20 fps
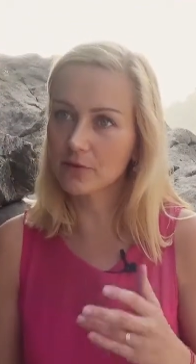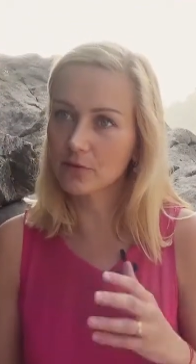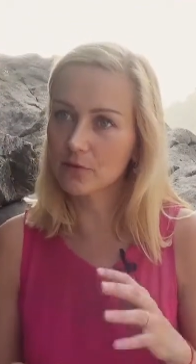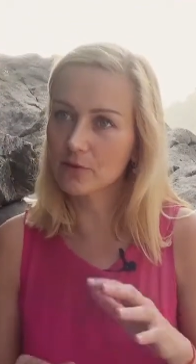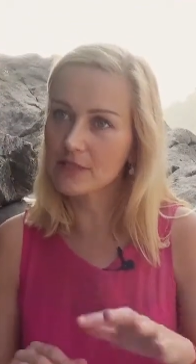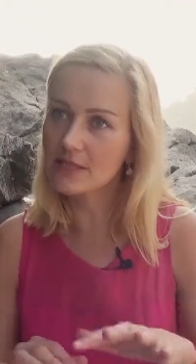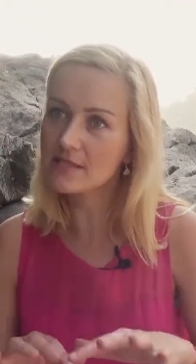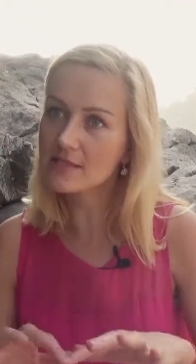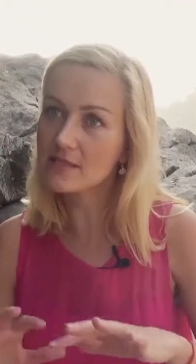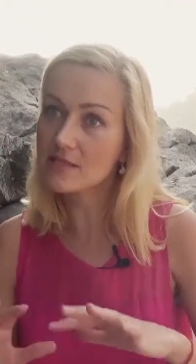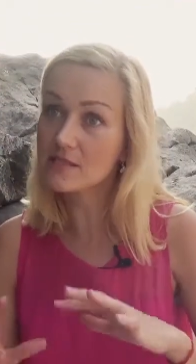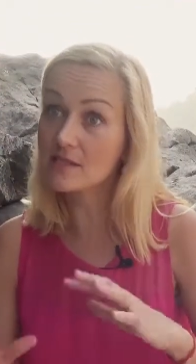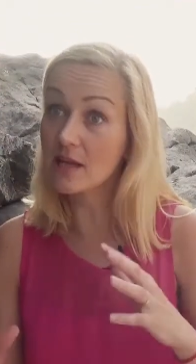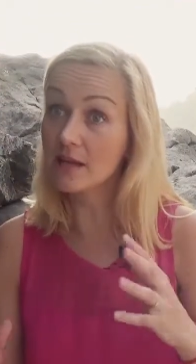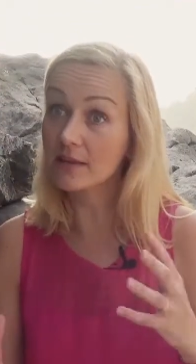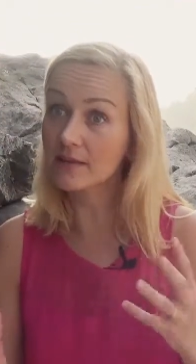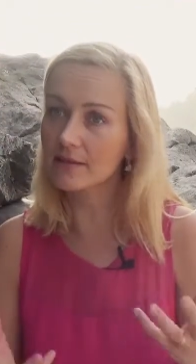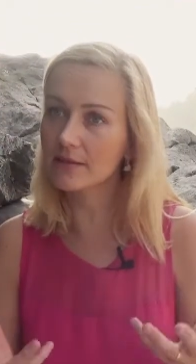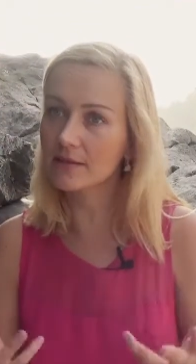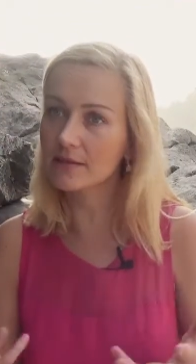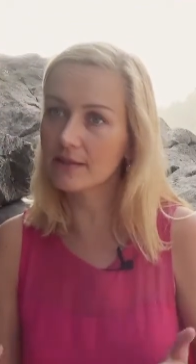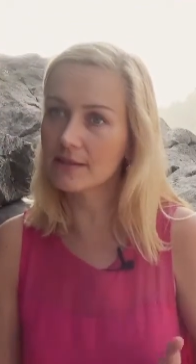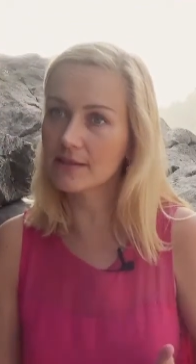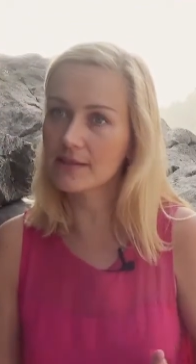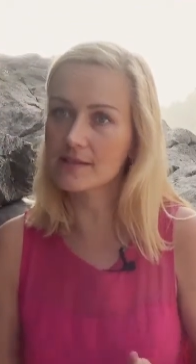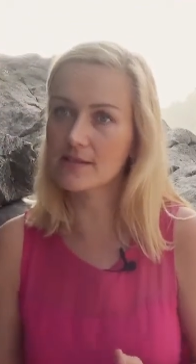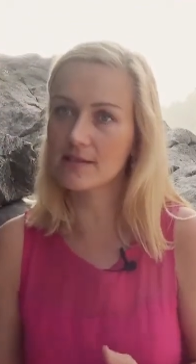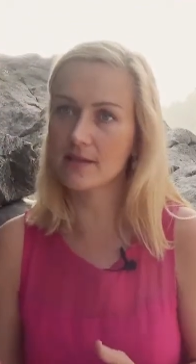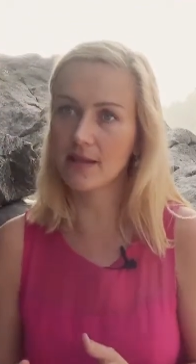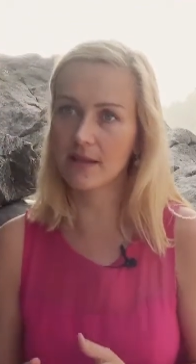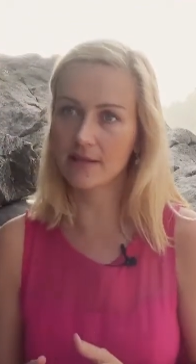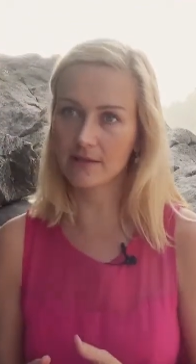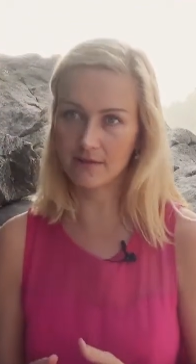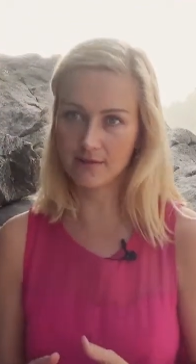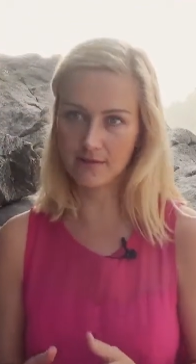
to these subtleties that